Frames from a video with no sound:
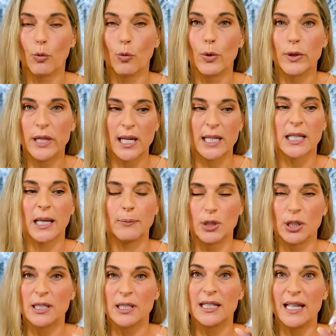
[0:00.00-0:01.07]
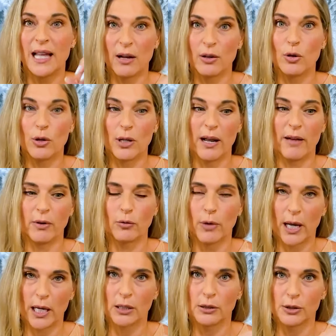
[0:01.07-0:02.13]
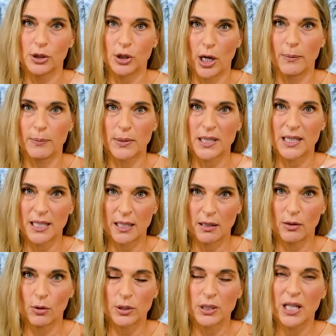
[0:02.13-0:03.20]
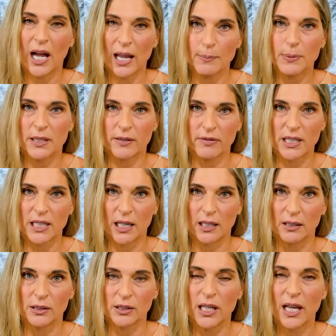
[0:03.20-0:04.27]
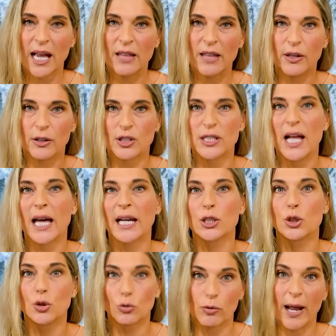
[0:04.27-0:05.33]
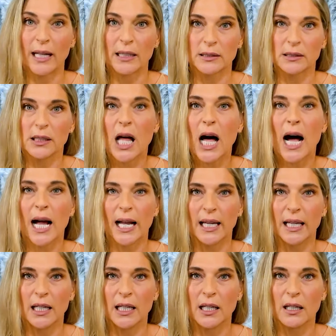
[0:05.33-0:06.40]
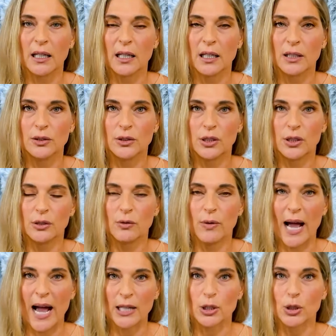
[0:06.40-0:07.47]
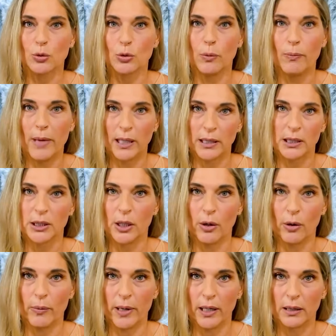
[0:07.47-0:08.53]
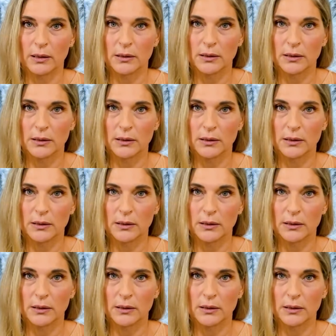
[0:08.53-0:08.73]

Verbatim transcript: with the exception is now you can have irregular shapes or types of cells there's not a direct line to actual melanoma